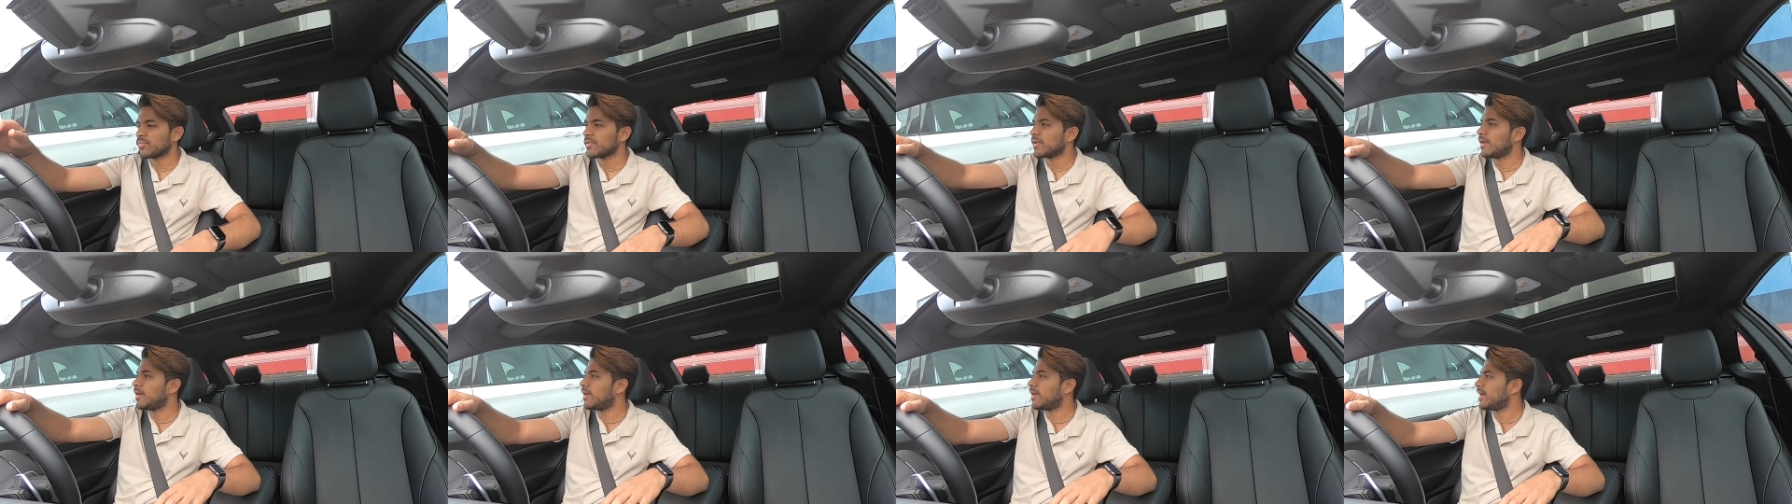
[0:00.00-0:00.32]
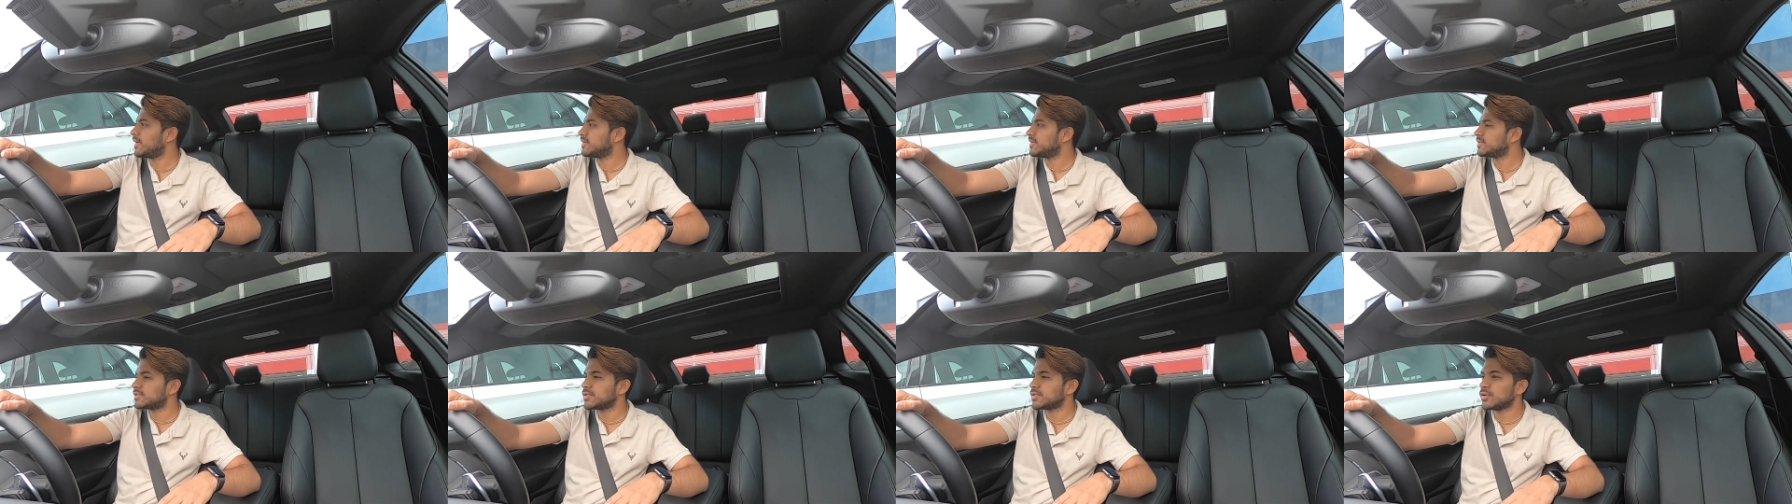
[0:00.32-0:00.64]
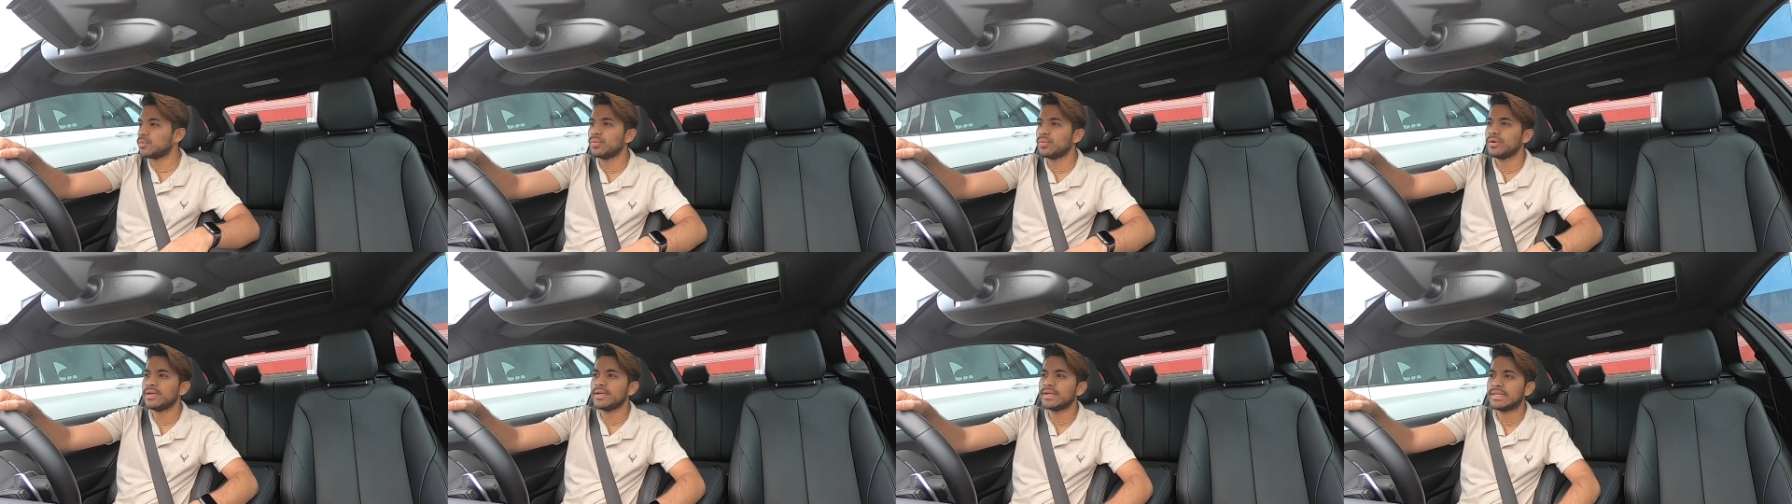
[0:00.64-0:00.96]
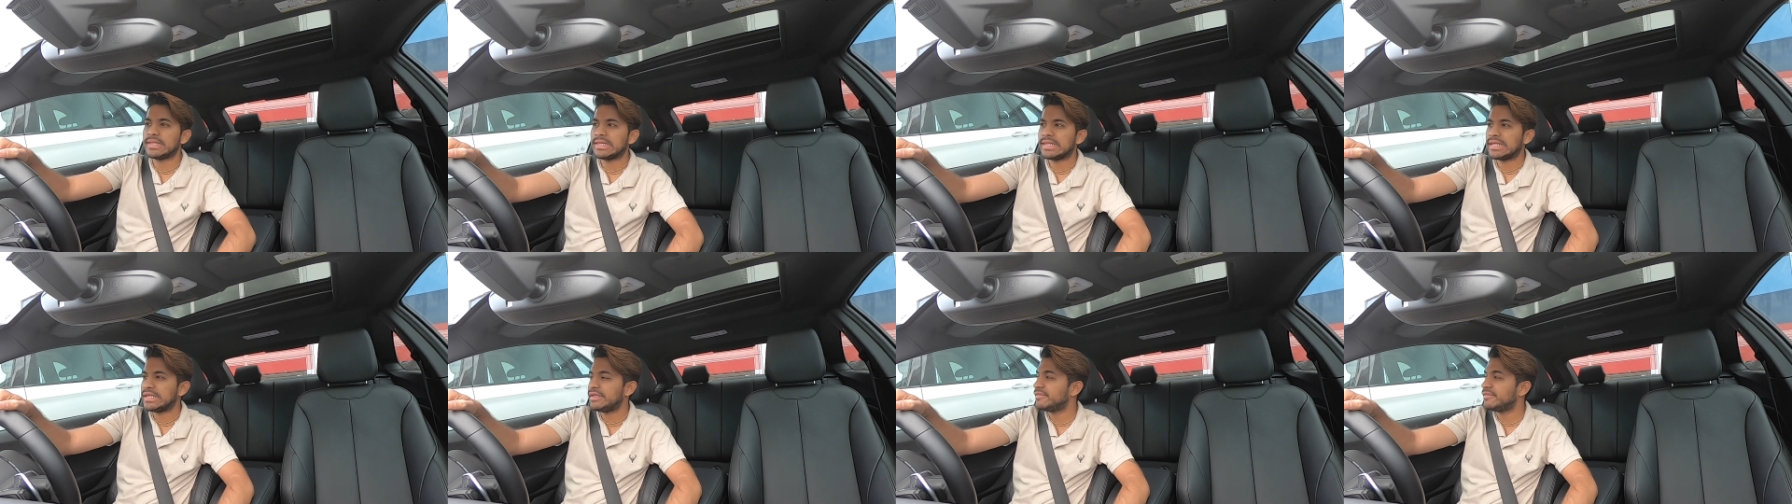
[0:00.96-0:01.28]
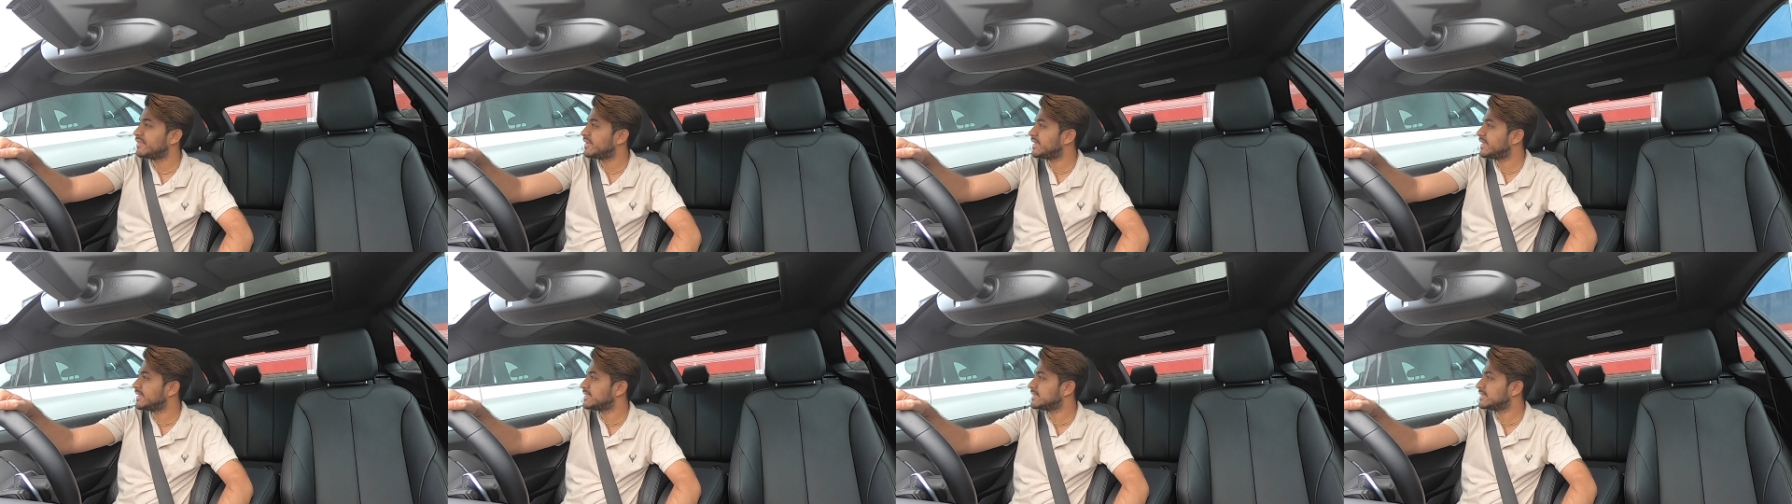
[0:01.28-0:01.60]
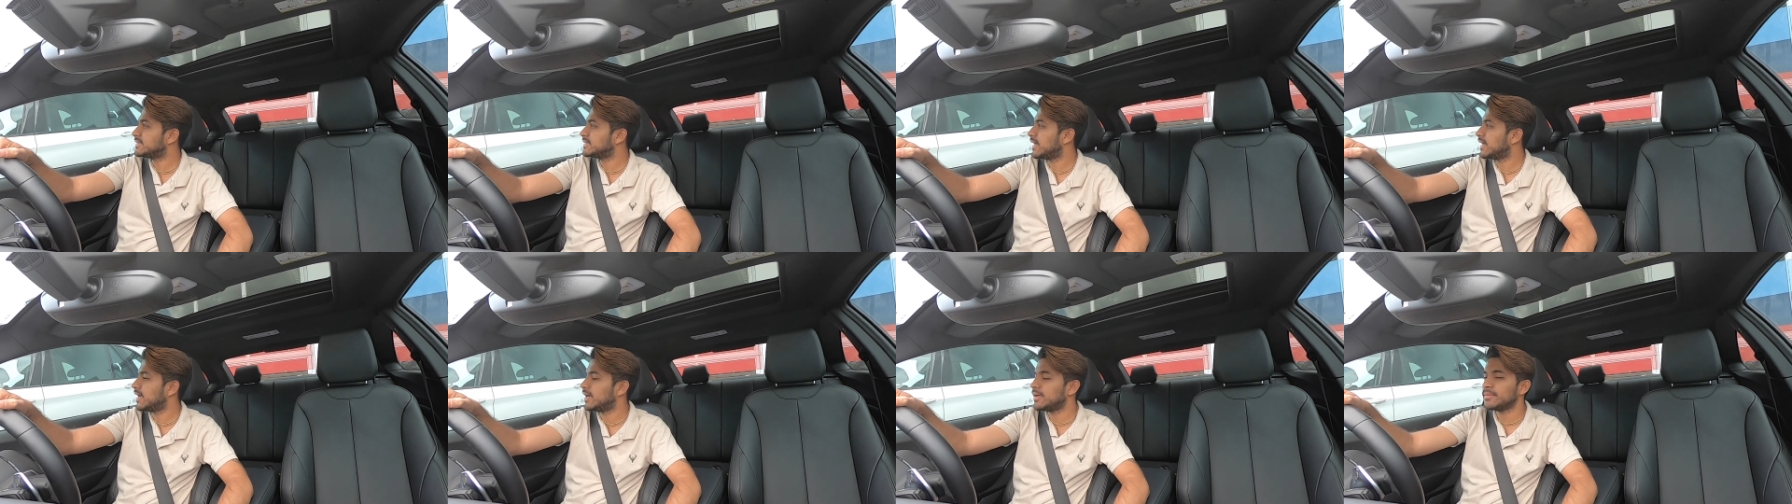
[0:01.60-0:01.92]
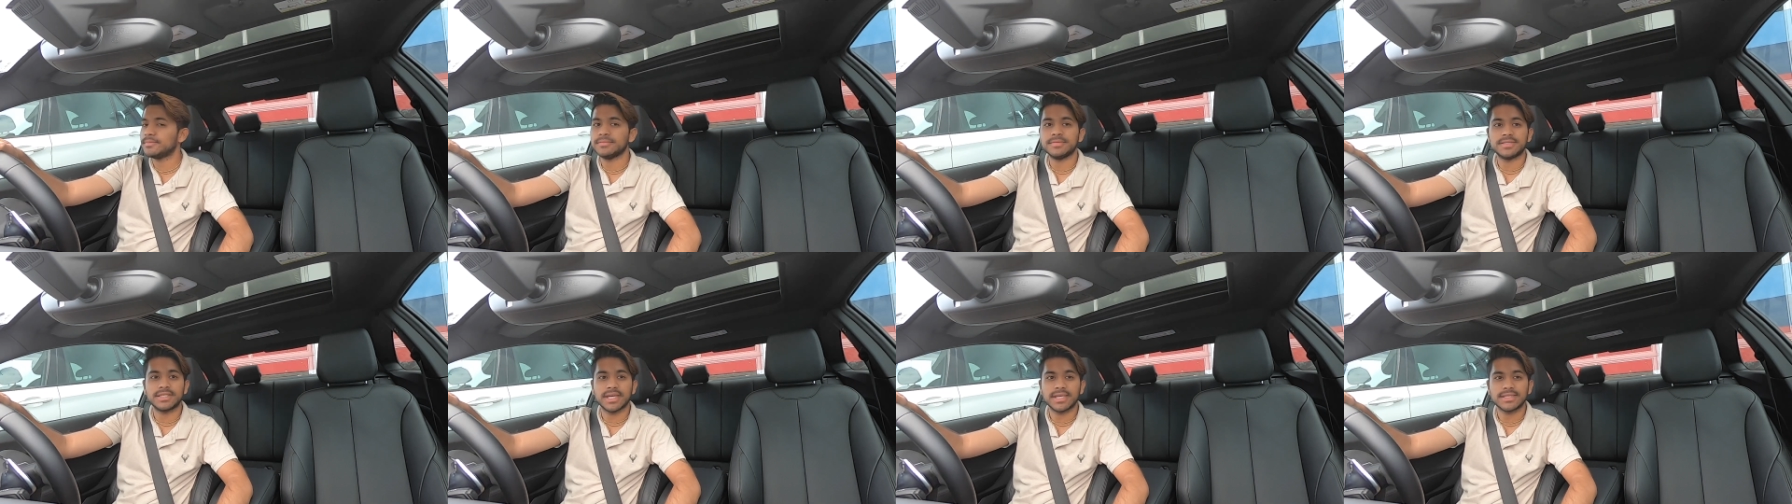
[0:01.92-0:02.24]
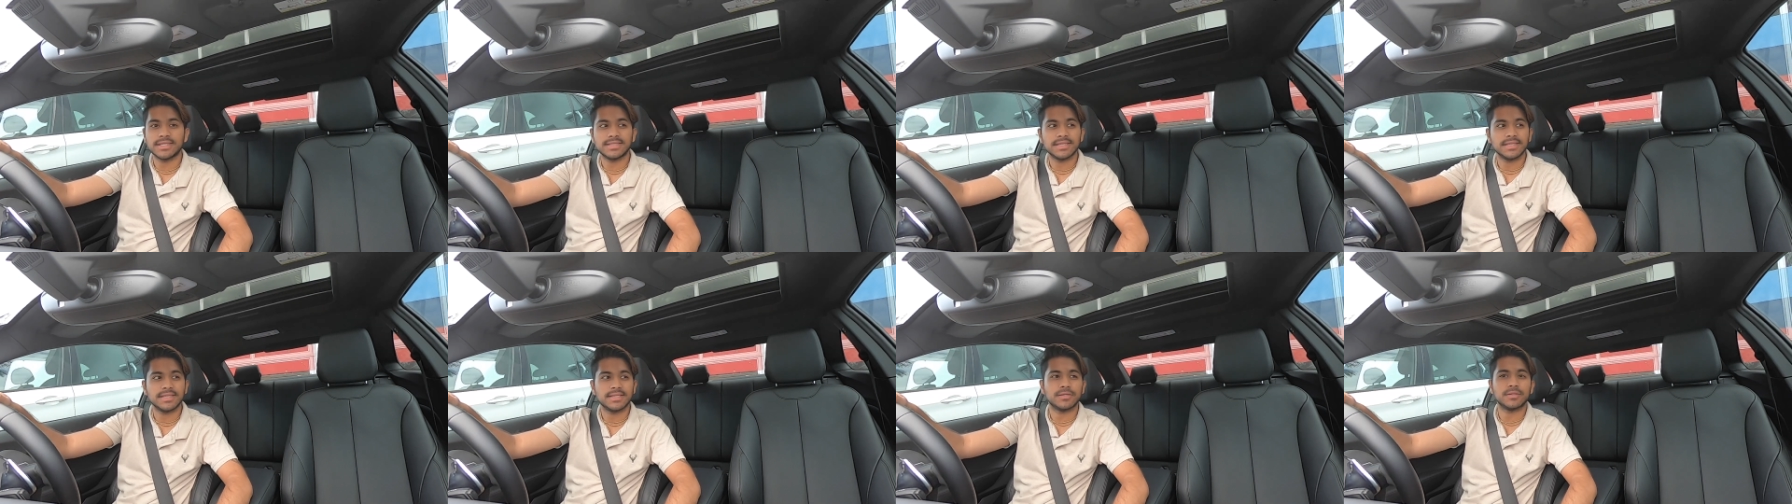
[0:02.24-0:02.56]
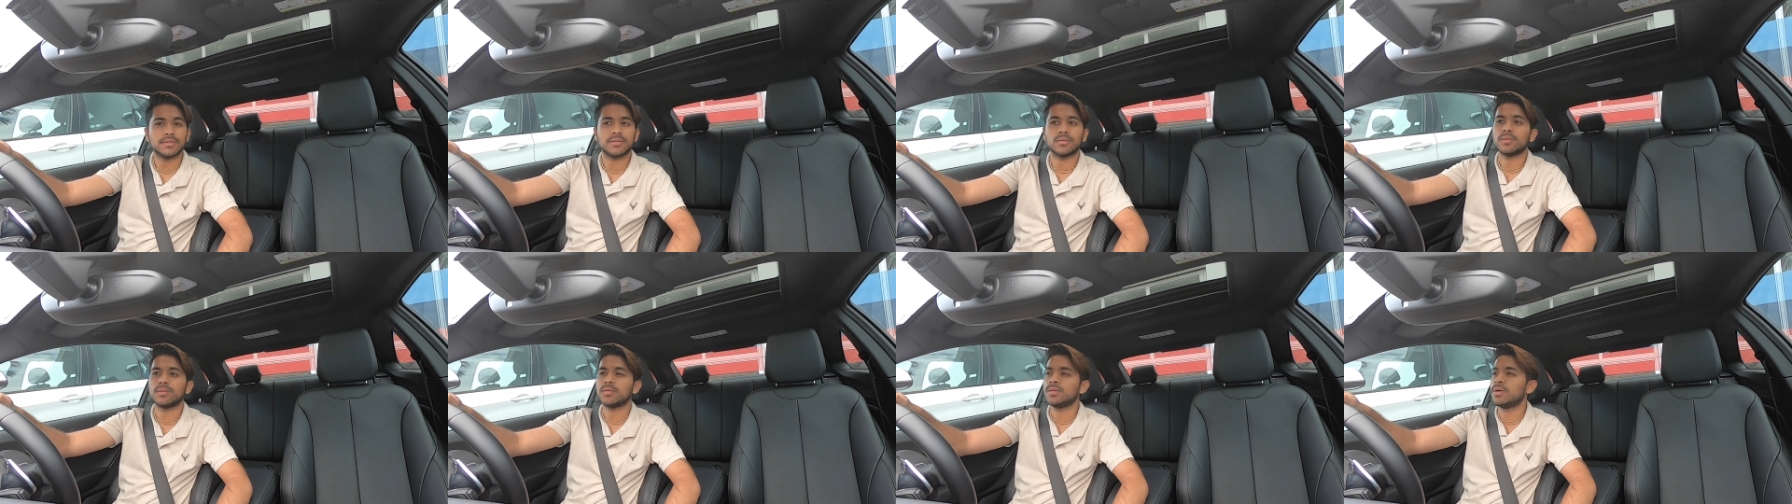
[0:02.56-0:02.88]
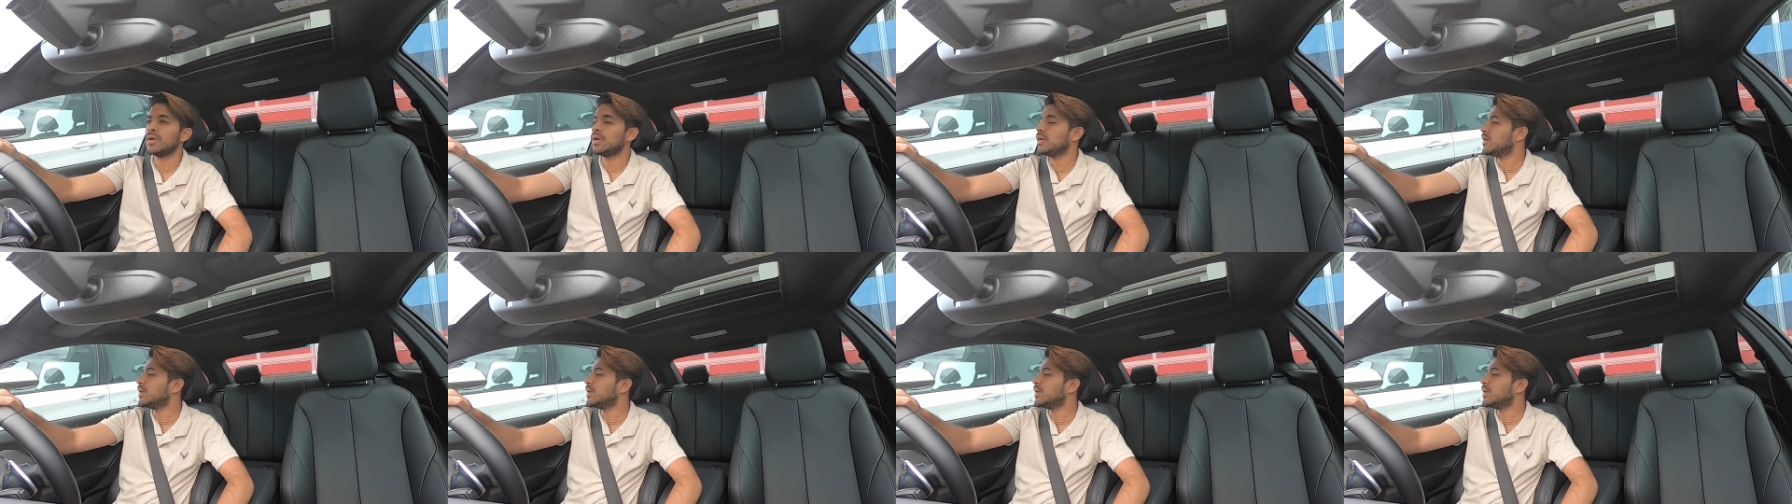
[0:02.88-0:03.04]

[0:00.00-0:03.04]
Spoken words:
Alright, so we are leaving Daisy Hill